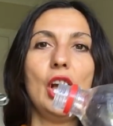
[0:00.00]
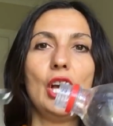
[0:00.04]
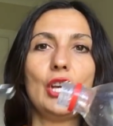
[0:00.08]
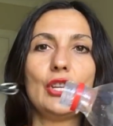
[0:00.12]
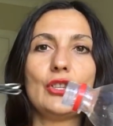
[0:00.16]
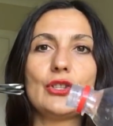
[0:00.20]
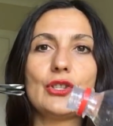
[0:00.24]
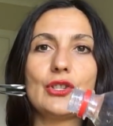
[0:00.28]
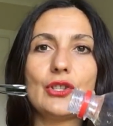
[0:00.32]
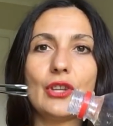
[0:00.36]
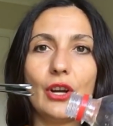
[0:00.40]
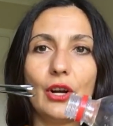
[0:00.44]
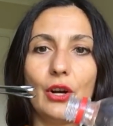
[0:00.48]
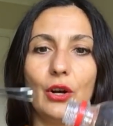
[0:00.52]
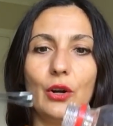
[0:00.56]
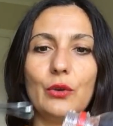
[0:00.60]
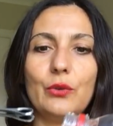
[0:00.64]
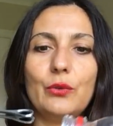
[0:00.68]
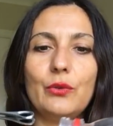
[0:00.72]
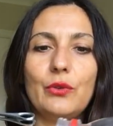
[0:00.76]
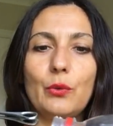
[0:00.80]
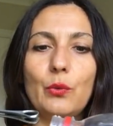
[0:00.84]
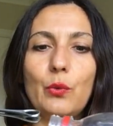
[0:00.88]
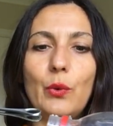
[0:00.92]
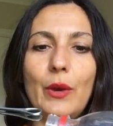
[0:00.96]

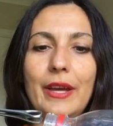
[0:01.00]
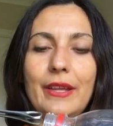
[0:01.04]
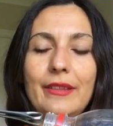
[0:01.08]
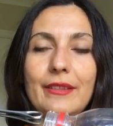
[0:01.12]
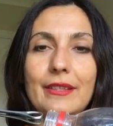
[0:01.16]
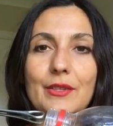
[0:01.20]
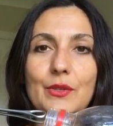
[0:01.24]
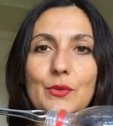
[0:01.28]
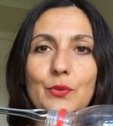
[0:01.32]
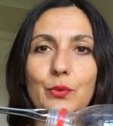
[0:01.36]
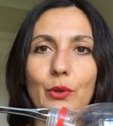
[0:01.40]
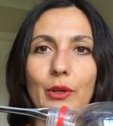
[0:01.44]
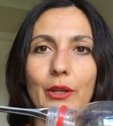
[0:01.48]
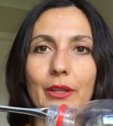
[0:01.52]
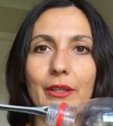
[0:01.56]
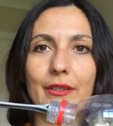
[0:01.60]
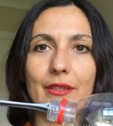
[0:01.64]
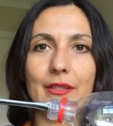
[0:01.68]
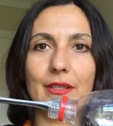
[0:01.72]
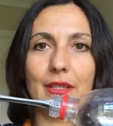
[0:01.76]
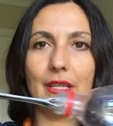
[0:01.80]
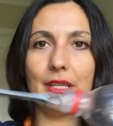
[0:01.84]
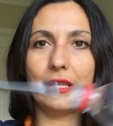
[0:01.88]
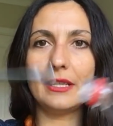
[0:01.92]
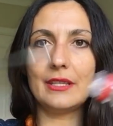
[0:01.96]
So the way this works
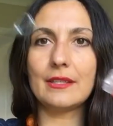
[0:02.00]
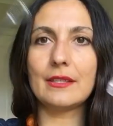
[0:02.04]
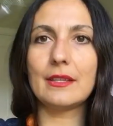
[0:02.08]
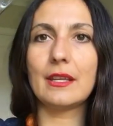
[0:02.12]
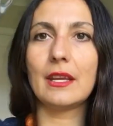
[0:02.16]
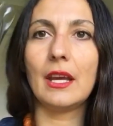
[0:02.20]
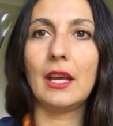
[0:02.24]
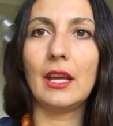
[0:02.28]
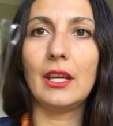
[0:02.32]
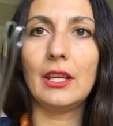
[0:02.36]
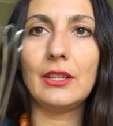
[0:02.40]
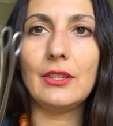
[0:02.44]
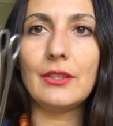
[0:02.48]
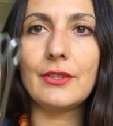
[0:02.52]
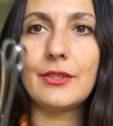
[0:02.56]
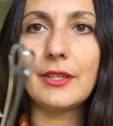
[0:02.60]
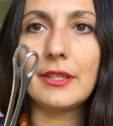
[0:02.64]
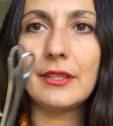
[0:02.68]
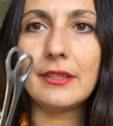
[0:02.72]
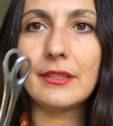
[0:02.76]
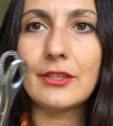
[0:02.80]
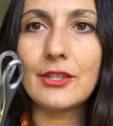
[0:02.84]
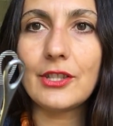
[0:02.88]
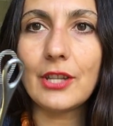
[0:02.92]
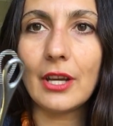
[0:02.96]
is, you see
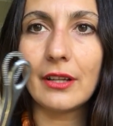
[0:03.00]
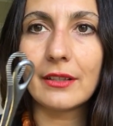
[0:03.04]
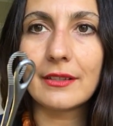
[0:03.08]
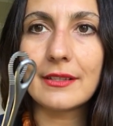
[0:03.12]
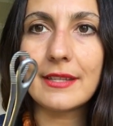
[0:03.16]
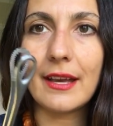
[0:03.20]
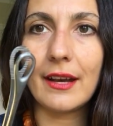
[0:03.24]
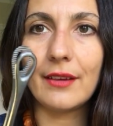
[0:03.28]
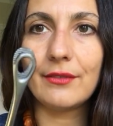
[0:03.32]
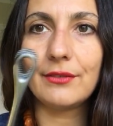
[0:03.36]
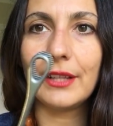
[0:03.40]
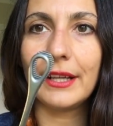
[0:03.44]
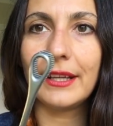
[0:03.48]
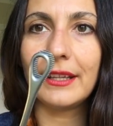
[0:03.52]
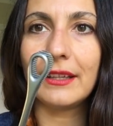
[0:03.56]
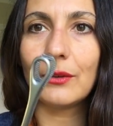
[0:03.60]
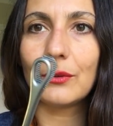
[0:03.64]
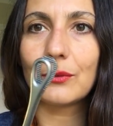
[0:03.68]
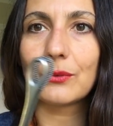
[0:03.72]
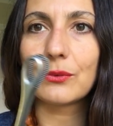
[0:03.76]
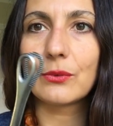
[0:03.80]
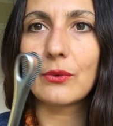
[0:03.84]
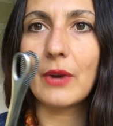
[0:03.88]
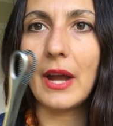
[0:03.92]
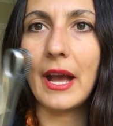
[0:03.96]
the tongs have like
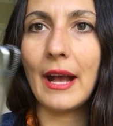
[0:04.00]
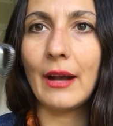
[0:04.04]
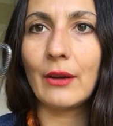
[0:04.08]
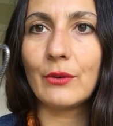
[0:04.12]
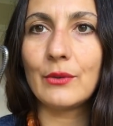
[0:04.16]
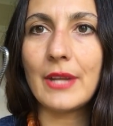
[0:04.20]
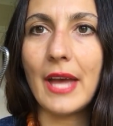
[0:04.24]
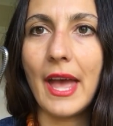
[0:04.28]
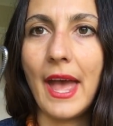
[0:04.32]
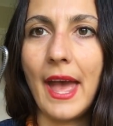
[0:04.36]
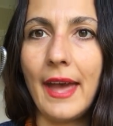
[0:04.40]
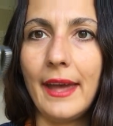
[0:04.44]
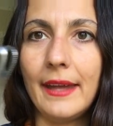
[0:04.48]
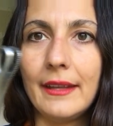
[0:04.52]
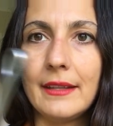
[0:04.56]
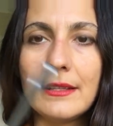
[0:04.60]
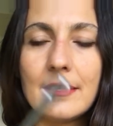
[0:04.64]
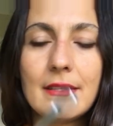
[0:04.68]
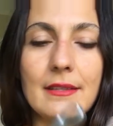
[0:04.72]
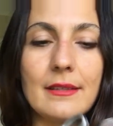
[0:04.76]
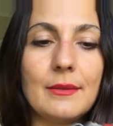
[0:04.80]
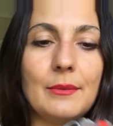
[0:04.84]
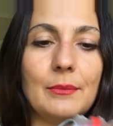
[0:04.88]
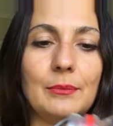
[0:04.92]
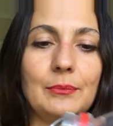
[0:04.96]
round
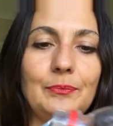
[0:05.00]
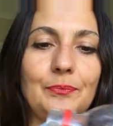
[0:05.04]
ends.